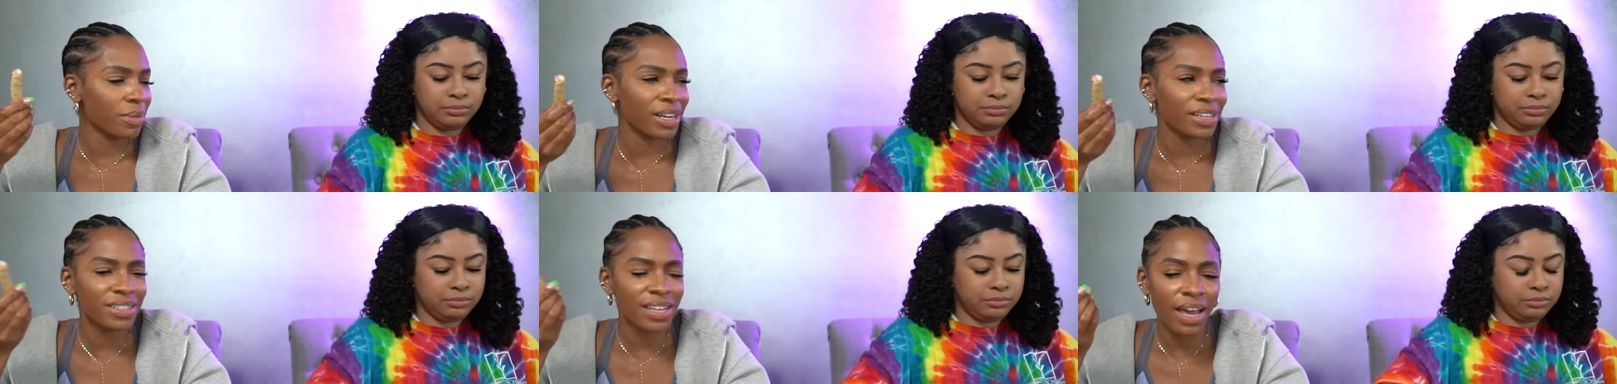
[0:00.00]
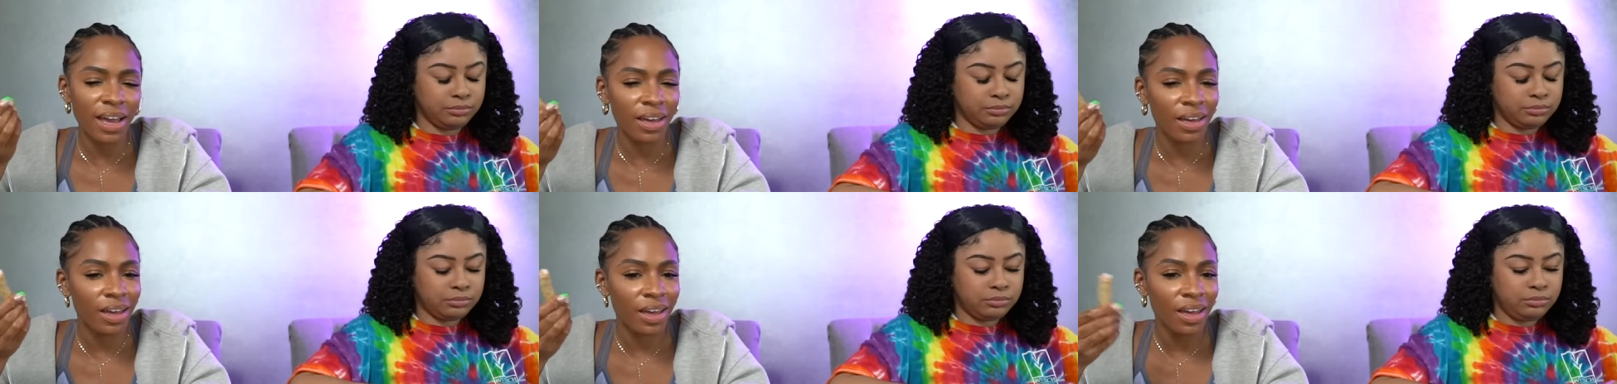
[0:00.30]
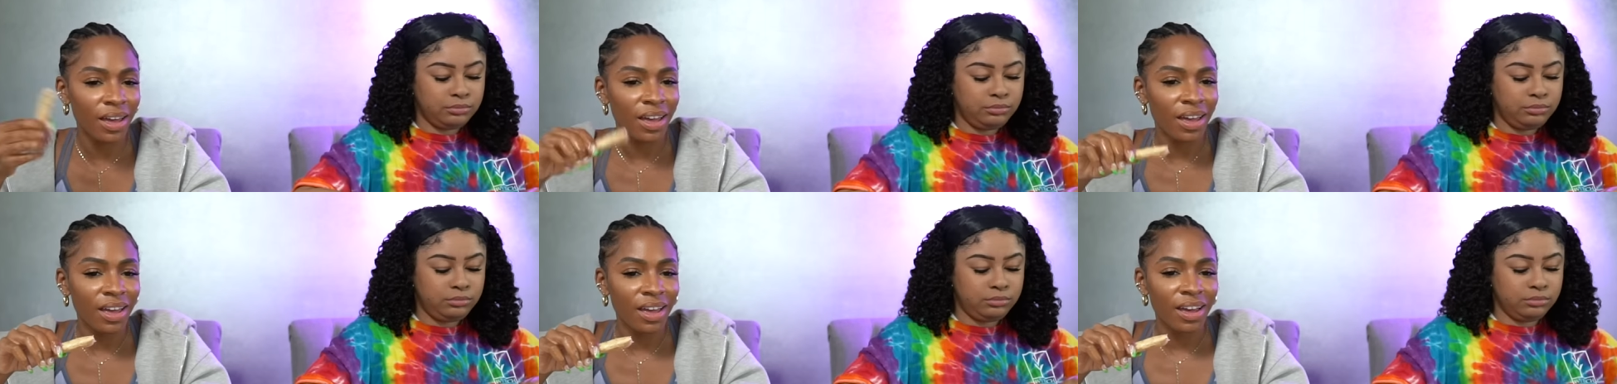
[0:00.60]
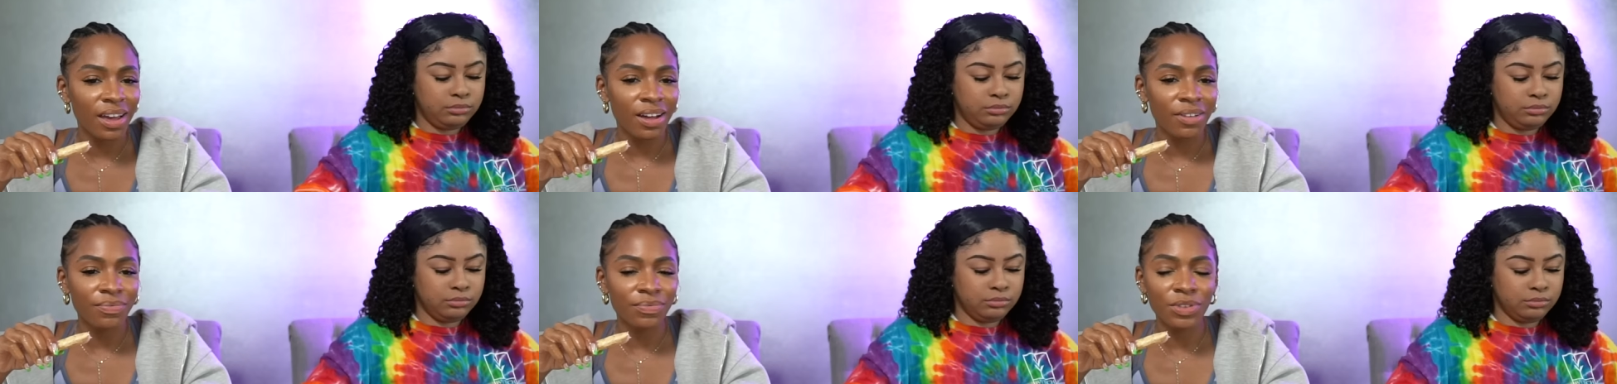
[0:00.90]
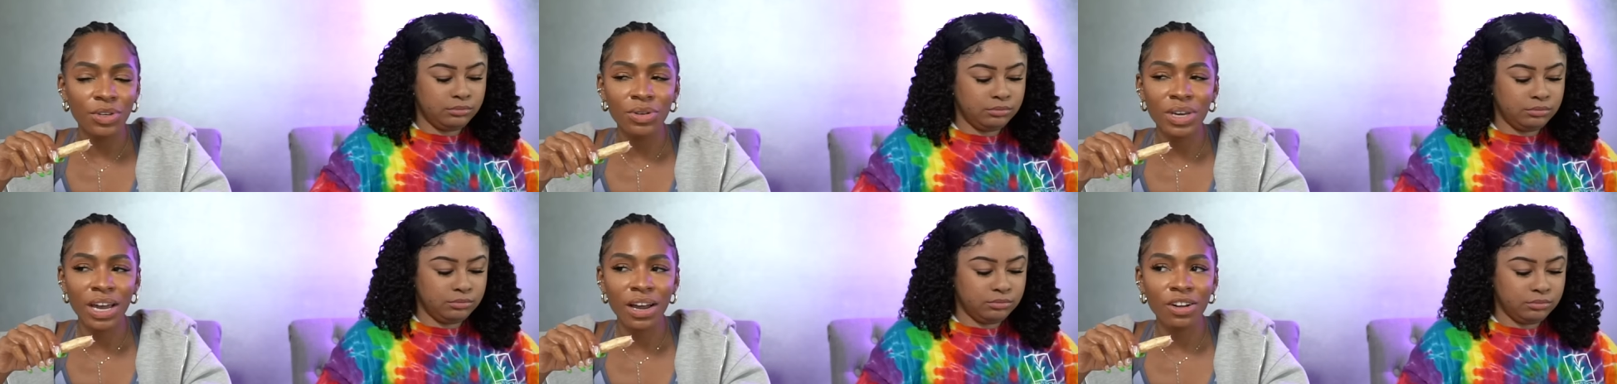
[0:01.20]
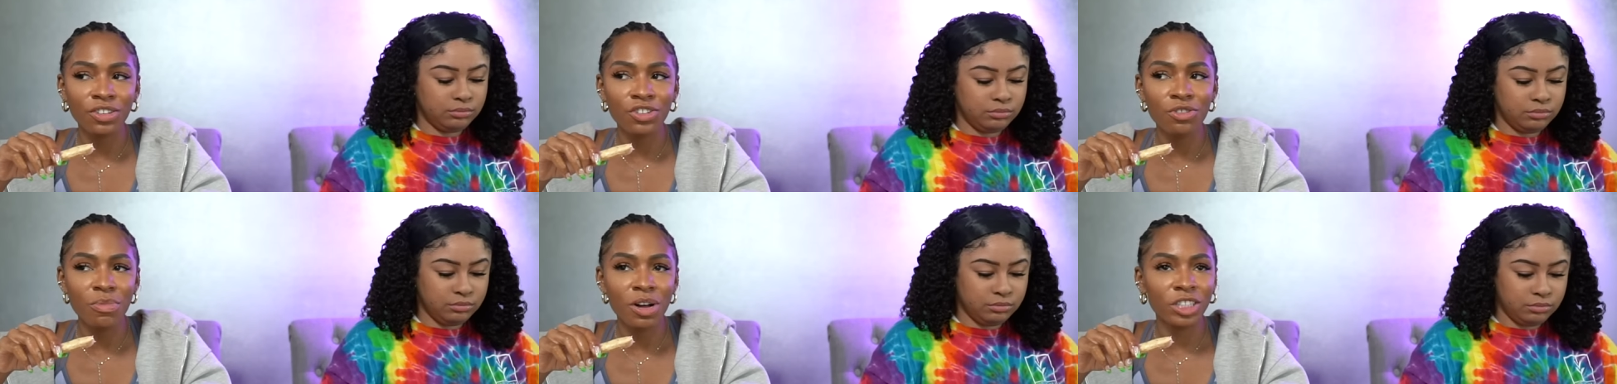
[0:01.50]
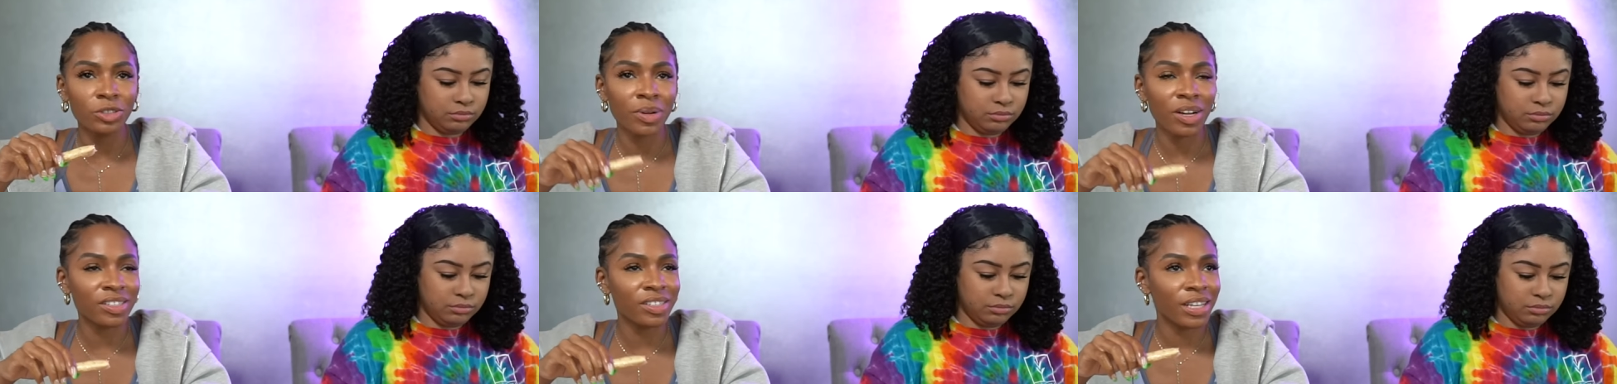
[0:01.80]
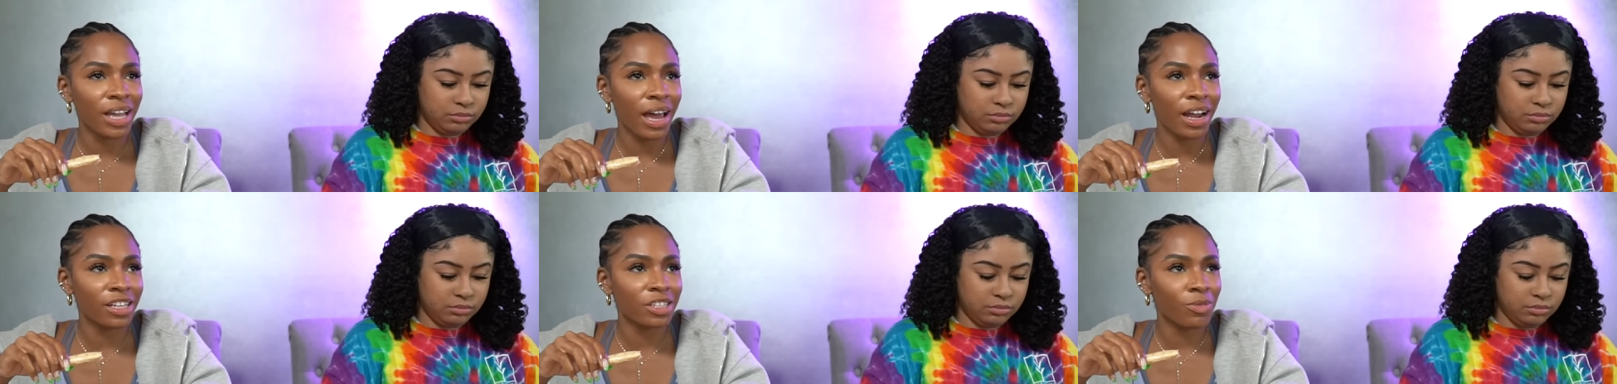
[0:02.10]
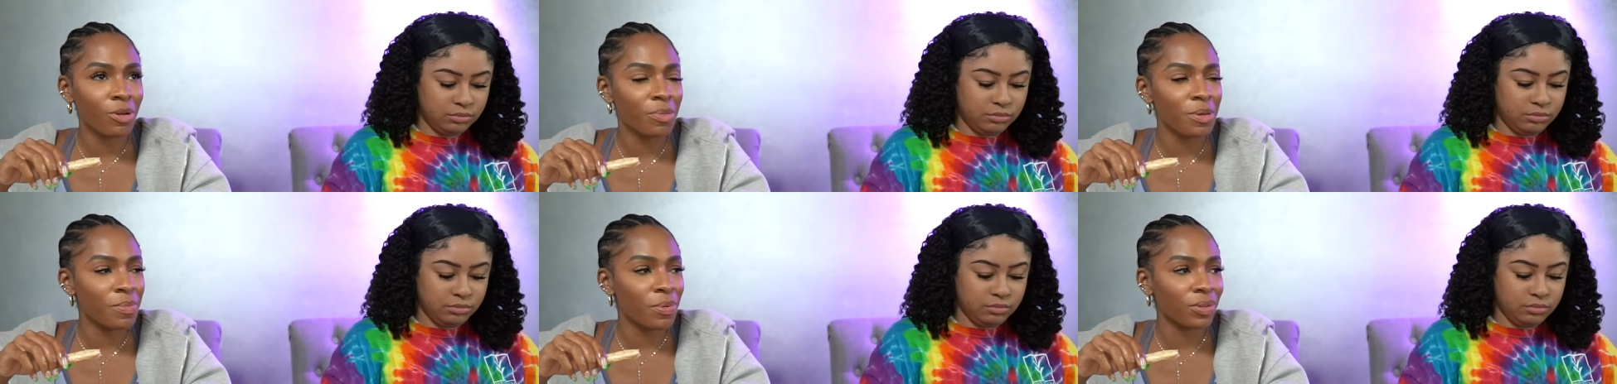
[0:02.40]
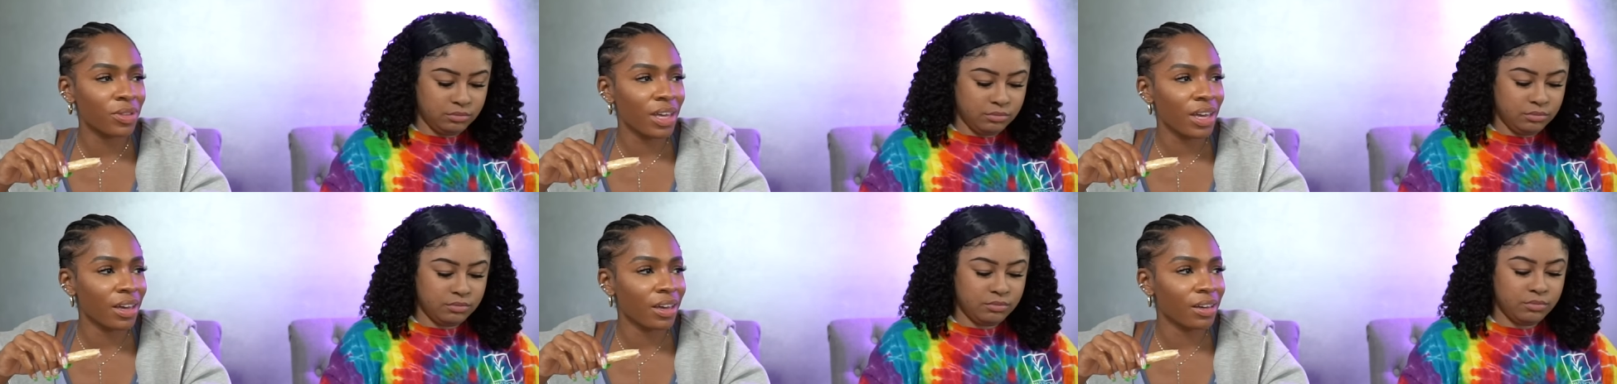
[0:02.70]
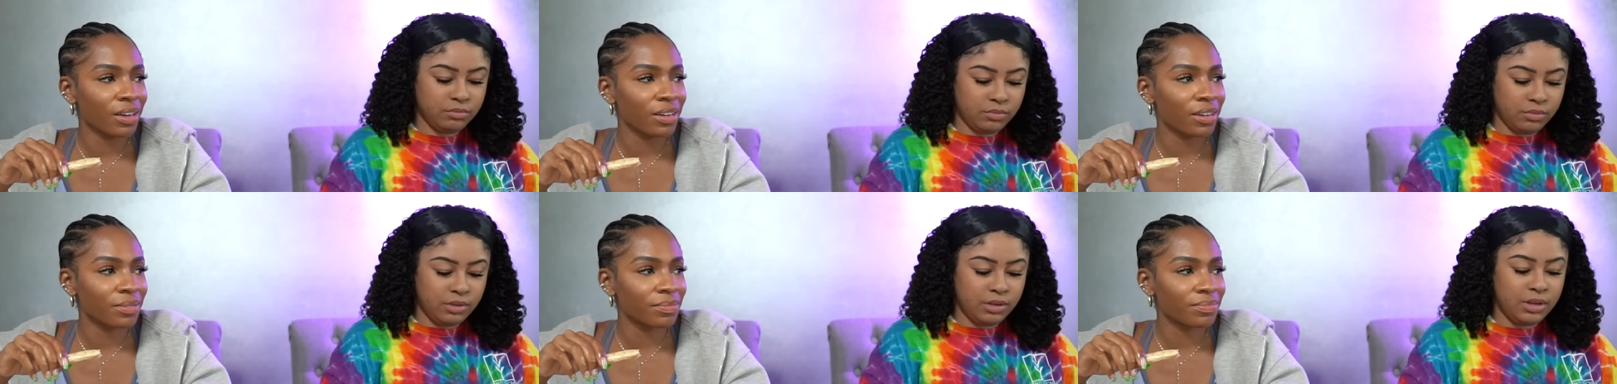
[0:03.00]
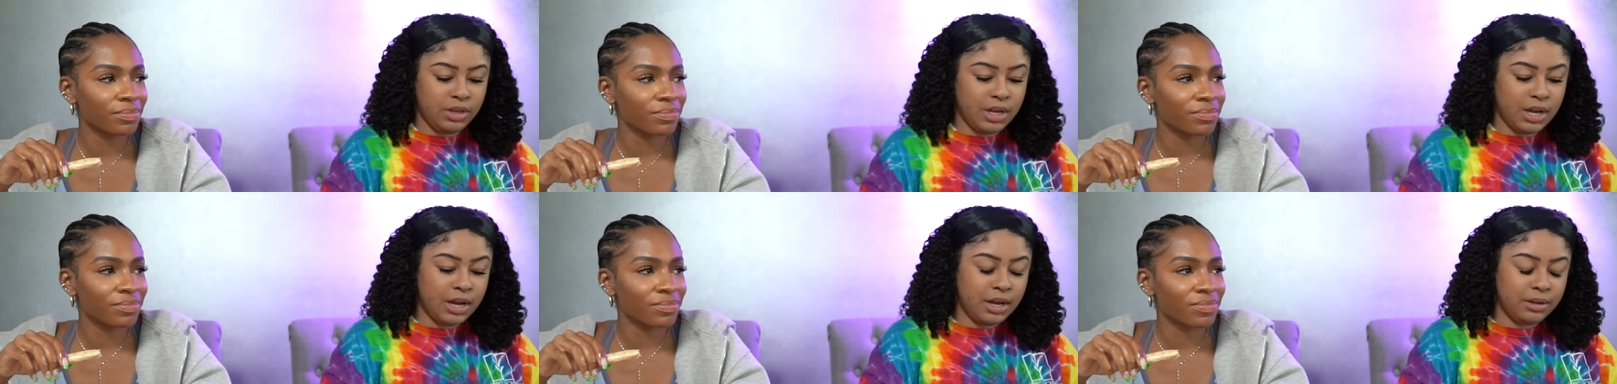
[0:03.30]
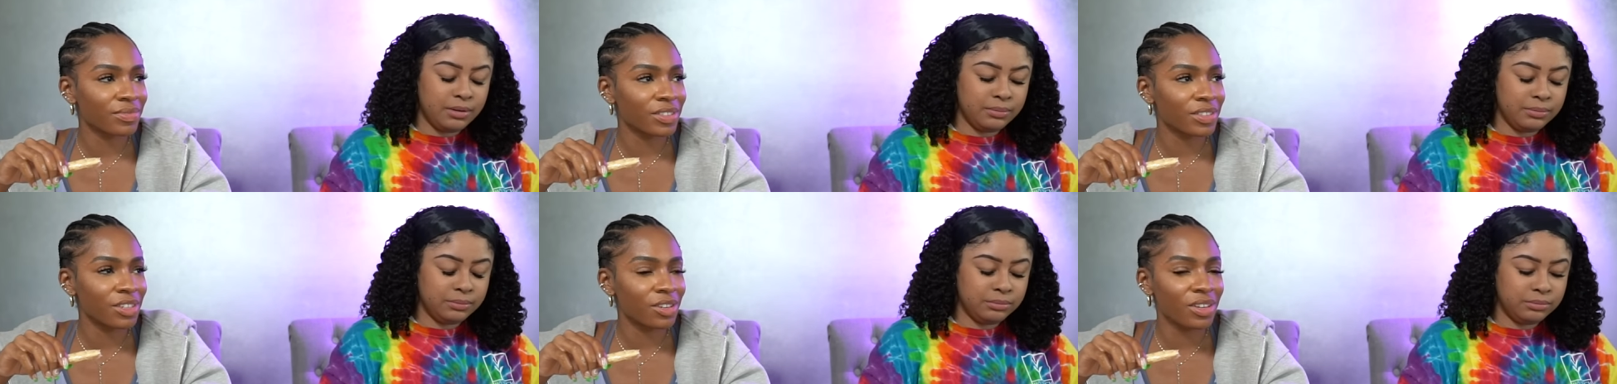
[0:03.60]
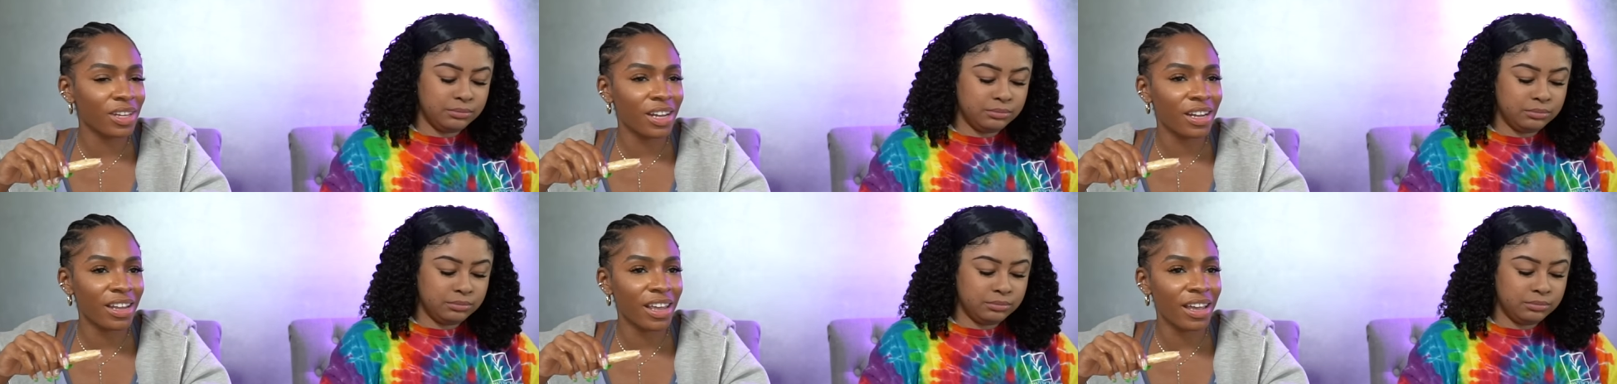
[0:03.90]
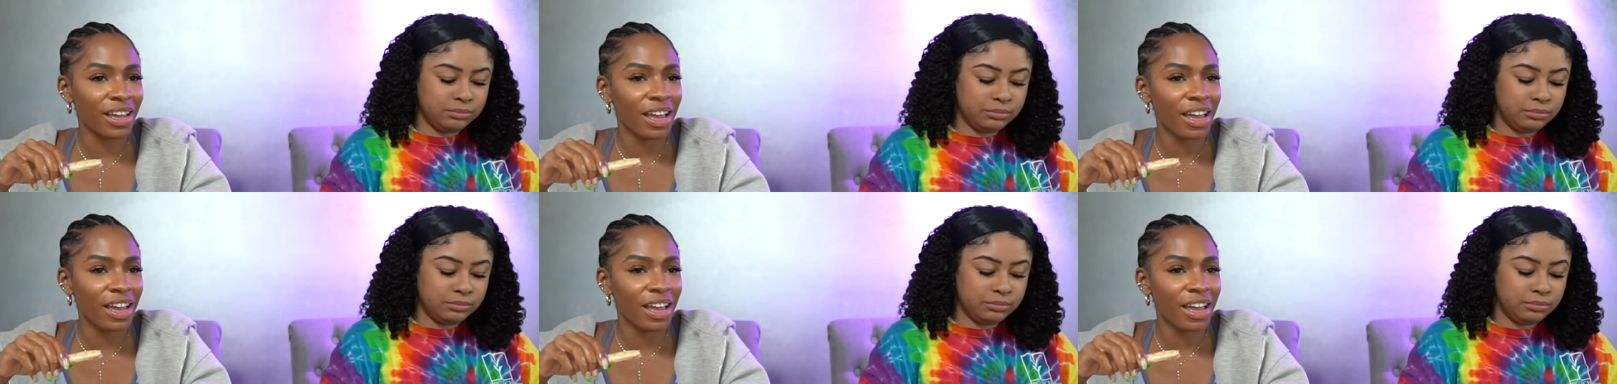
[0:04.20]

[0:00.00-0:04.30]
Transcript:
Speaker 1: But it's like you care too much about status and what people think. Yeah. So then they